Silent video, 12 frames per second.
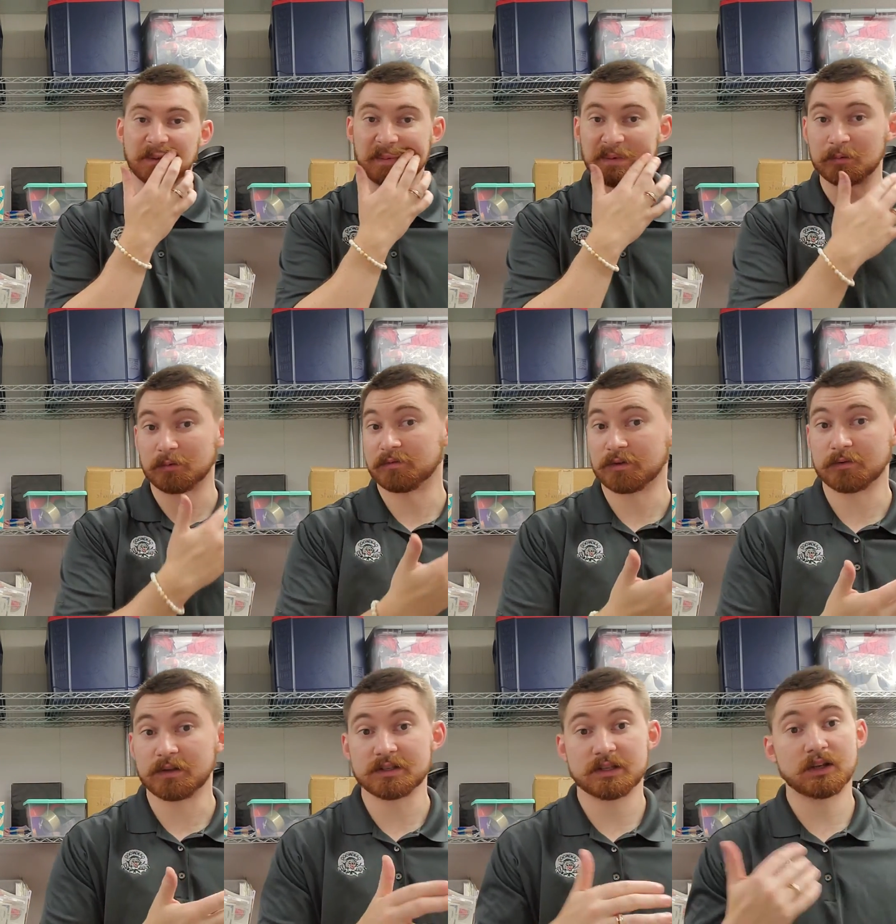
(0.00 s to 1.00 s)
maybe review
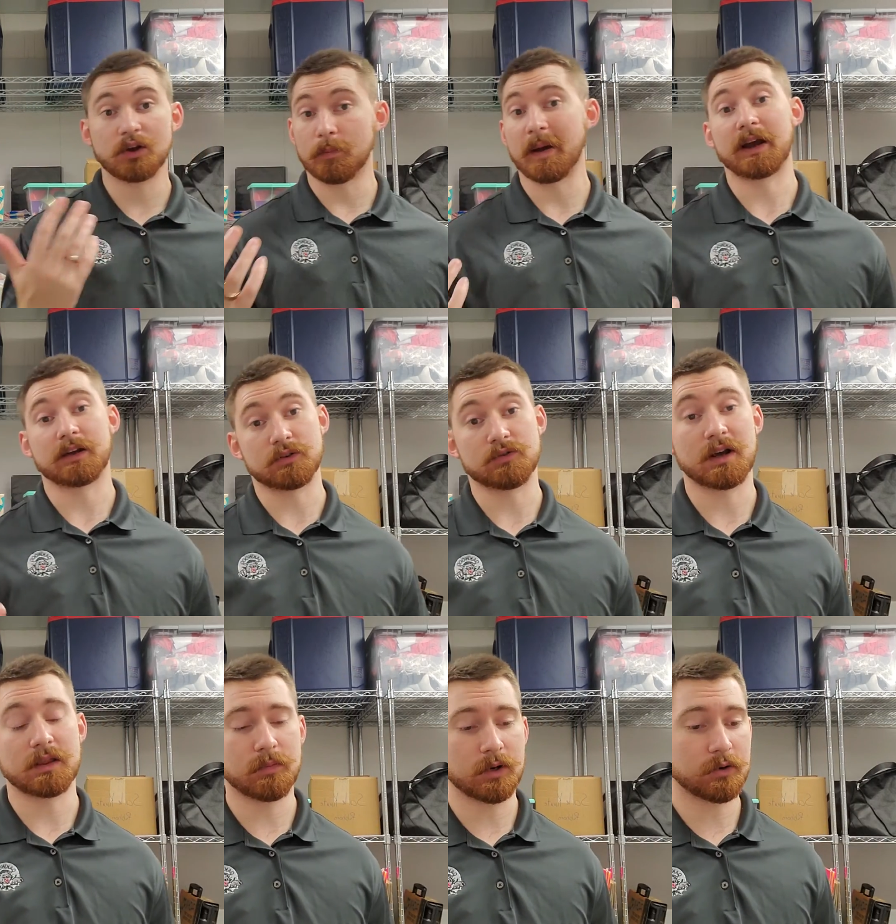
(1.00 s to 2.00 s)
these and go back and
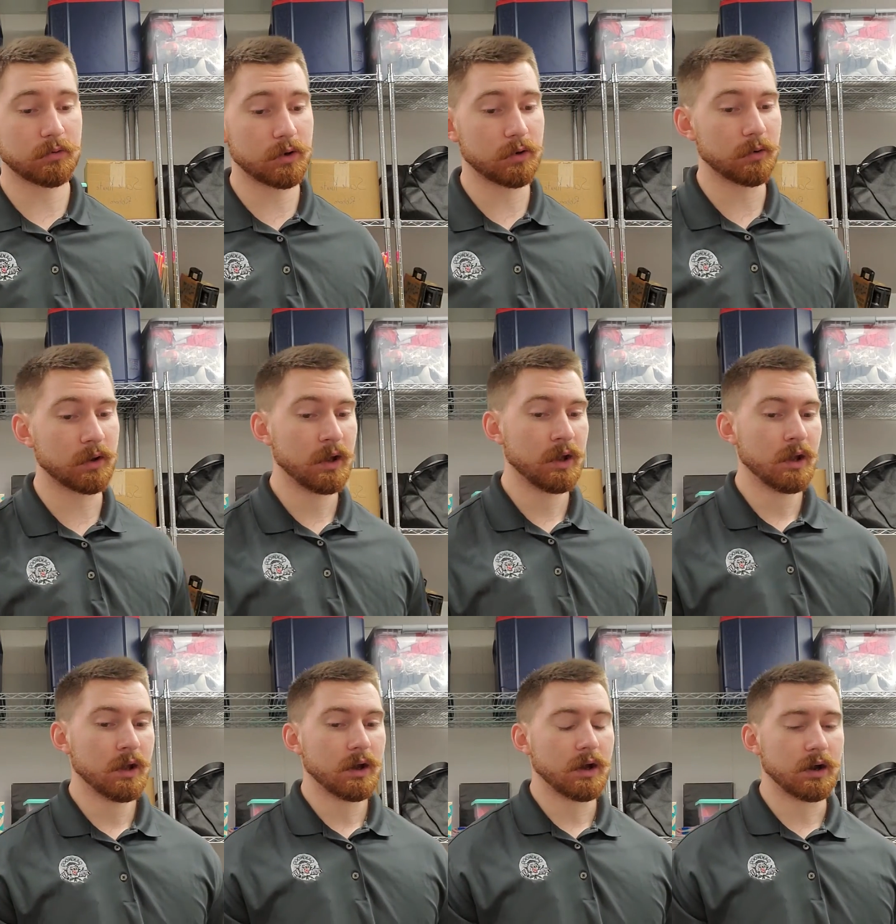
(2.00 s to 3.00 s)
try them on your
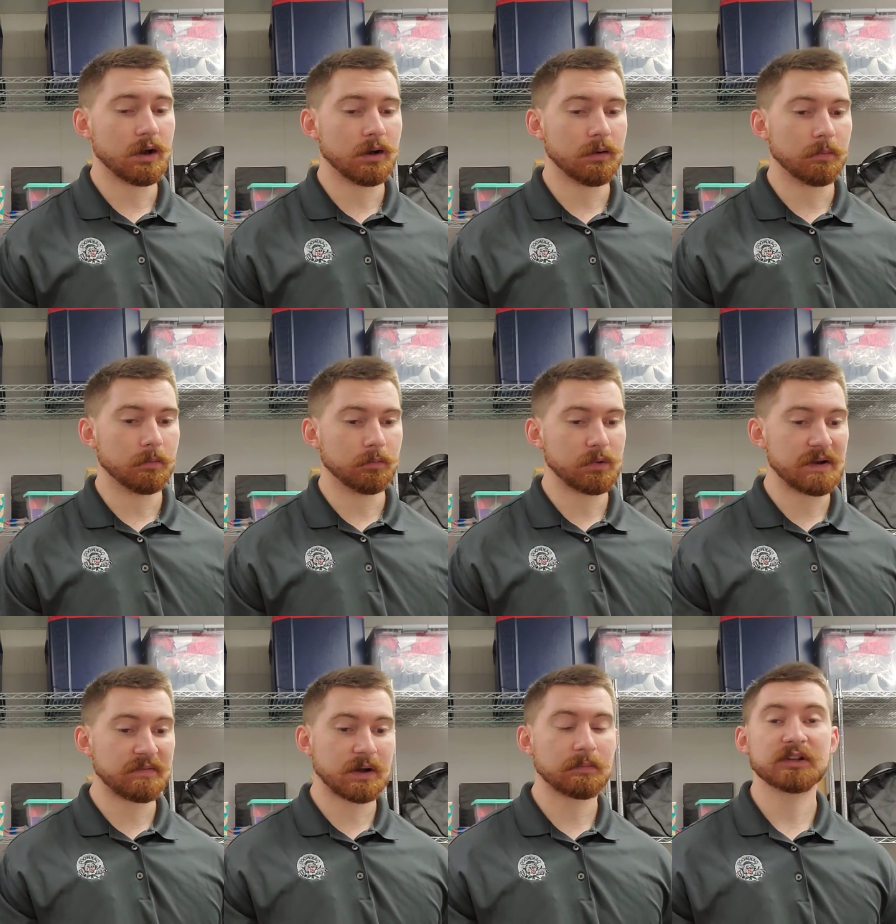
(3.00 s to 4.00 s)
own. We
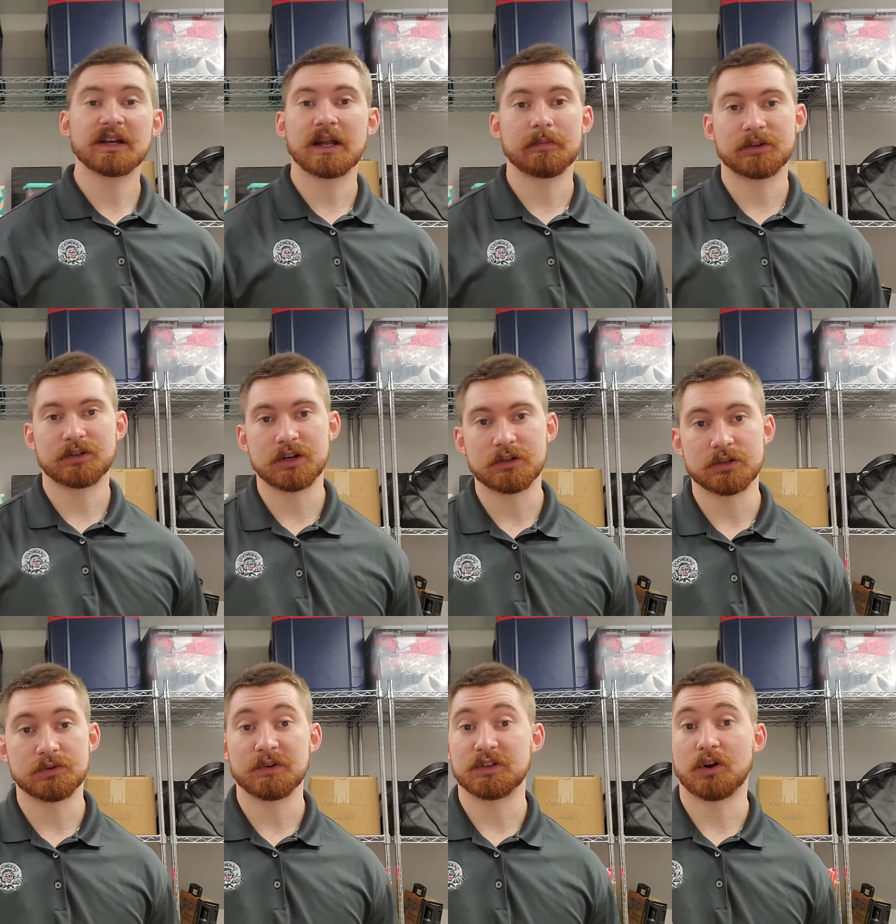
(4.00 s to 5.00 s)
have a couple dynamic
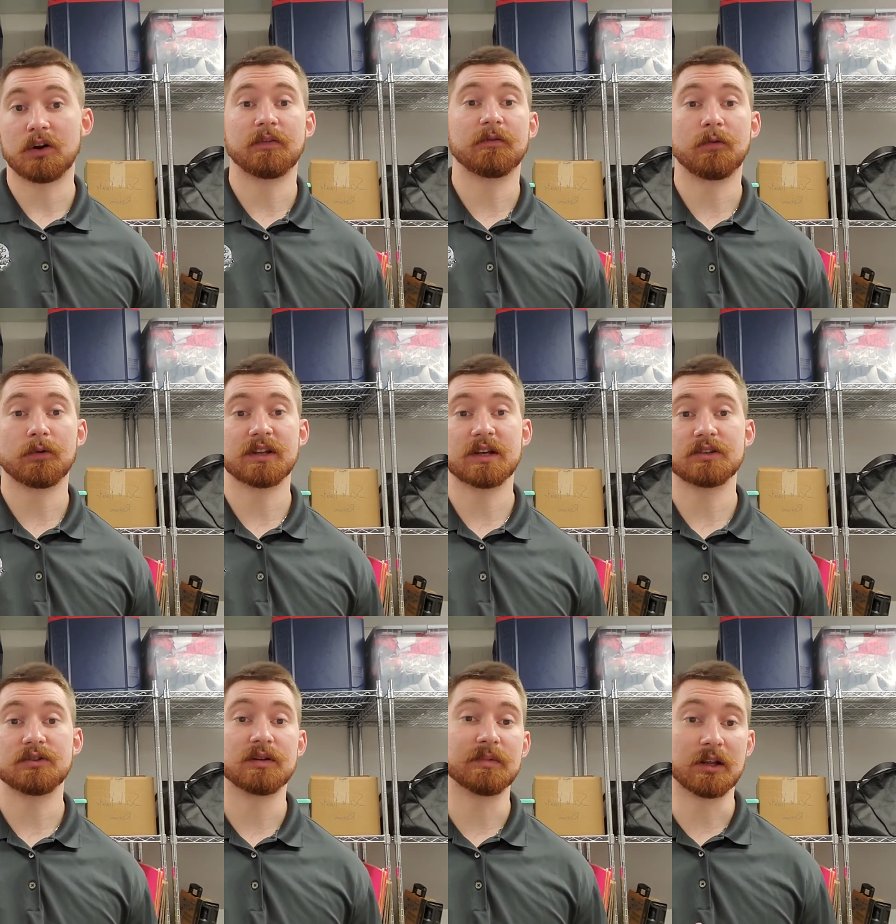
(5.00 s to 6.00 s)
changes. So we start off at forte,
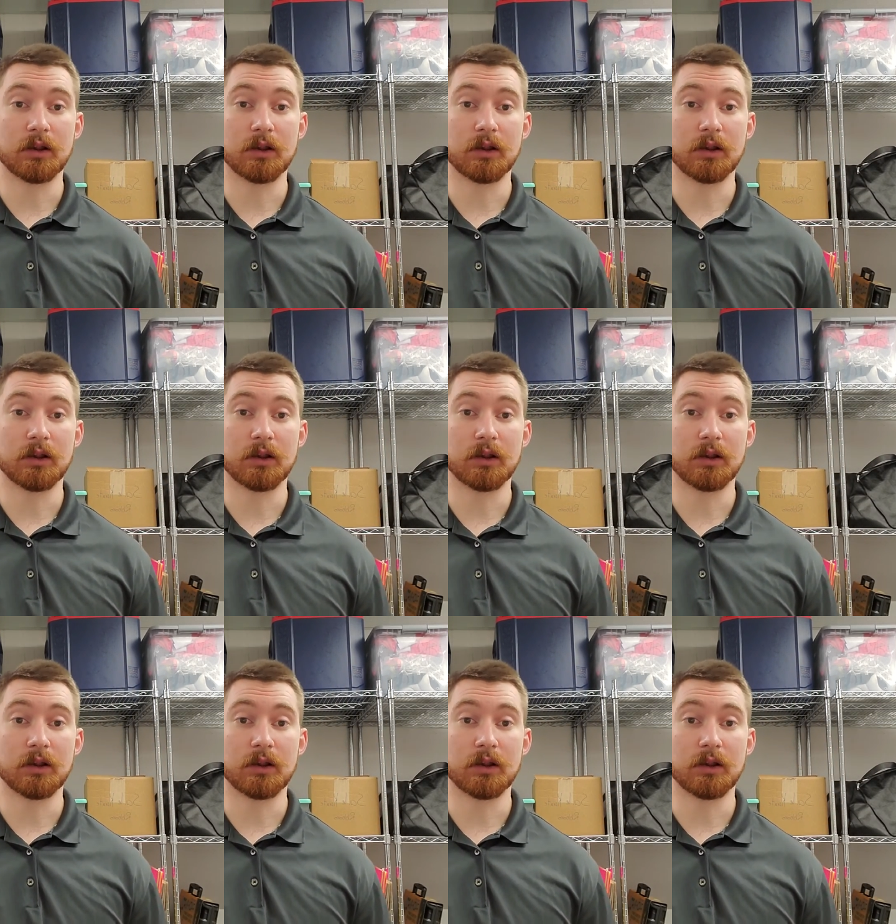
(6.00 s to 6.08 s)
so you need to be